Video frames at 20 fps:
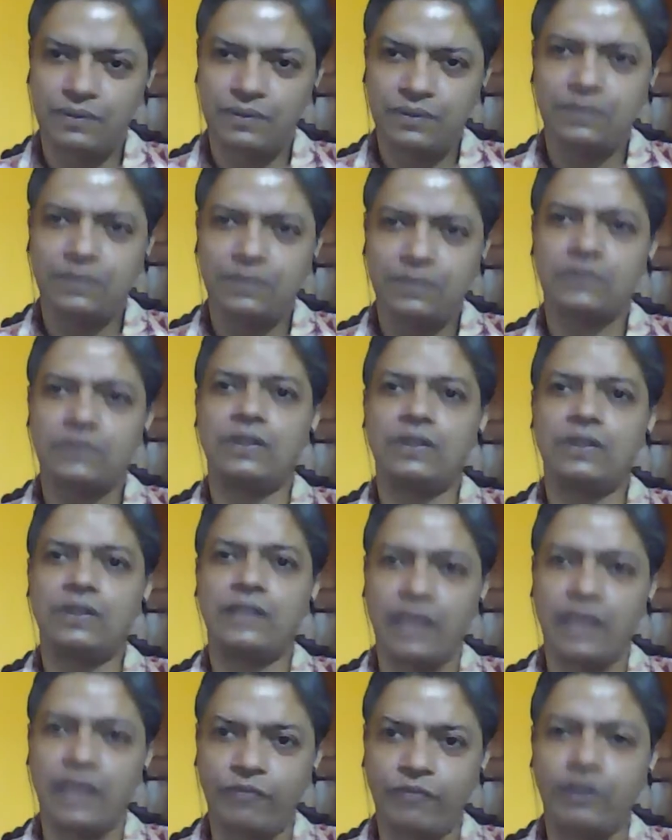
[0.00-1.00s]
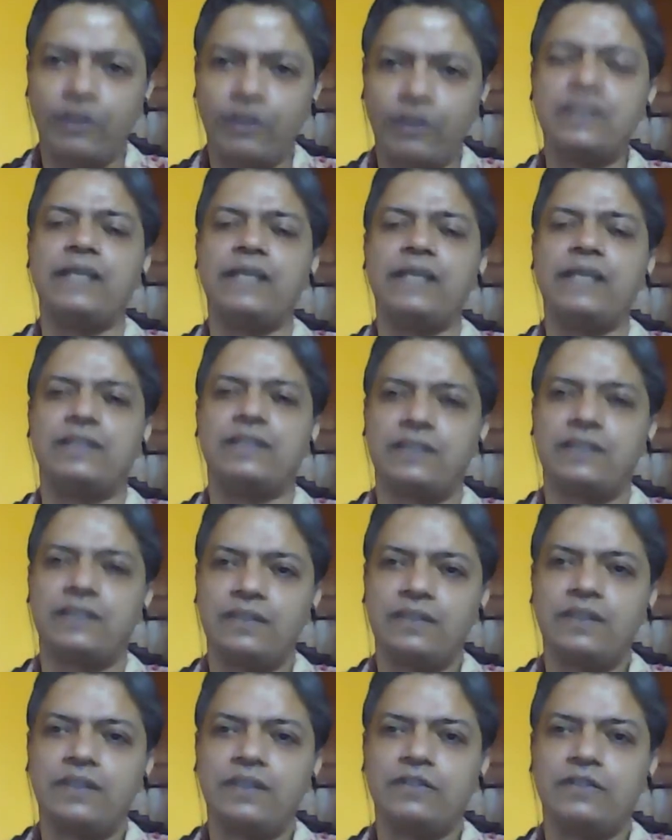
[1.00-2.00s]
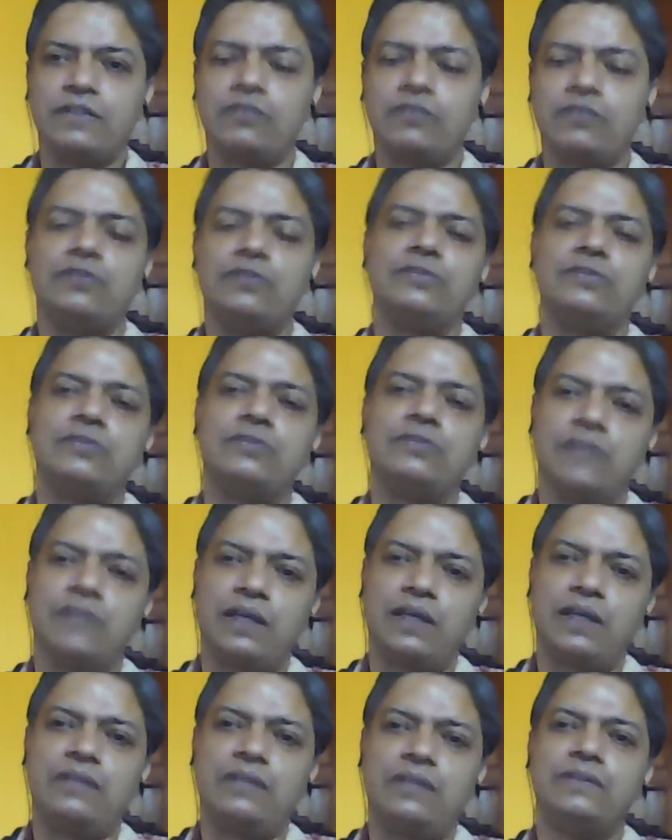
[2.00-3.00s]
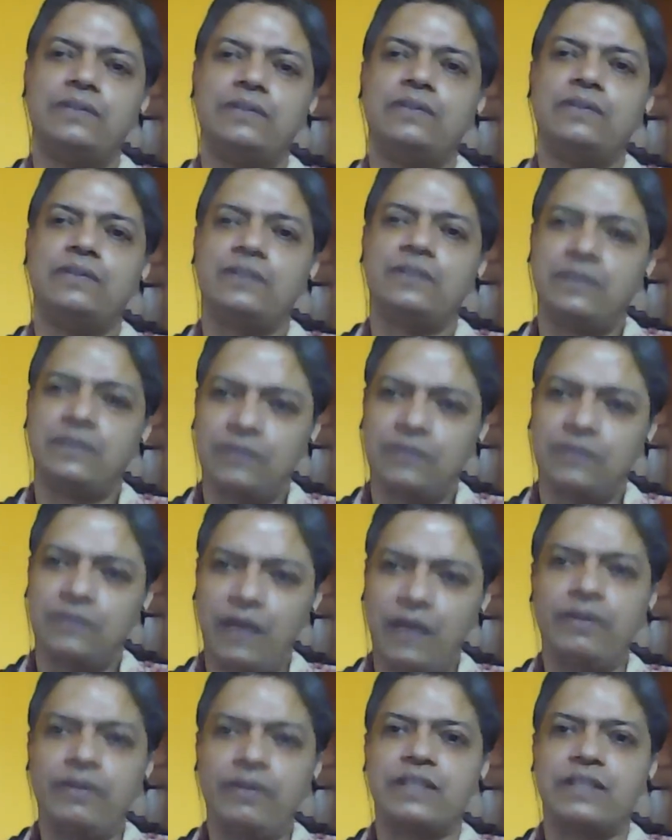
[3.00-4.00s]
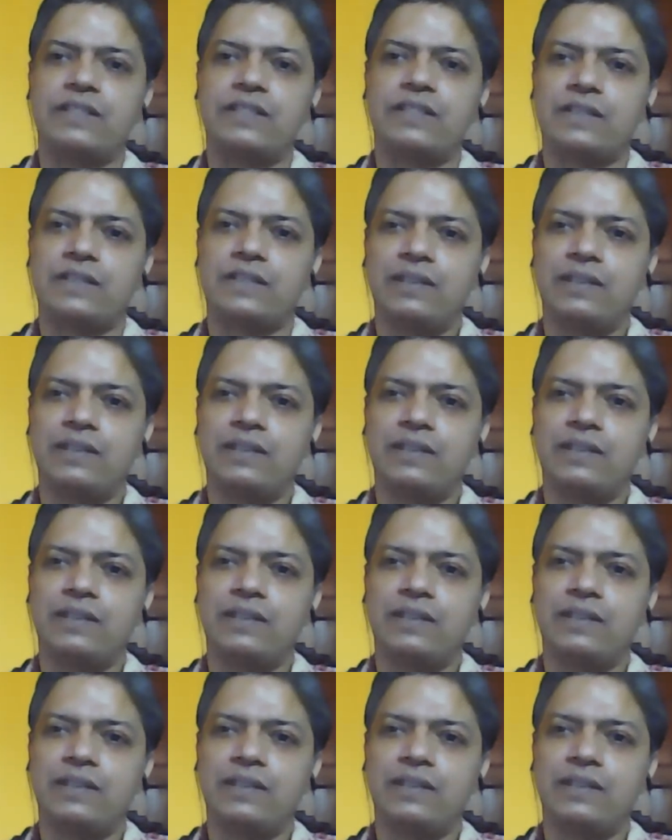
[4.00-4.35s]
they give consent to the lovers,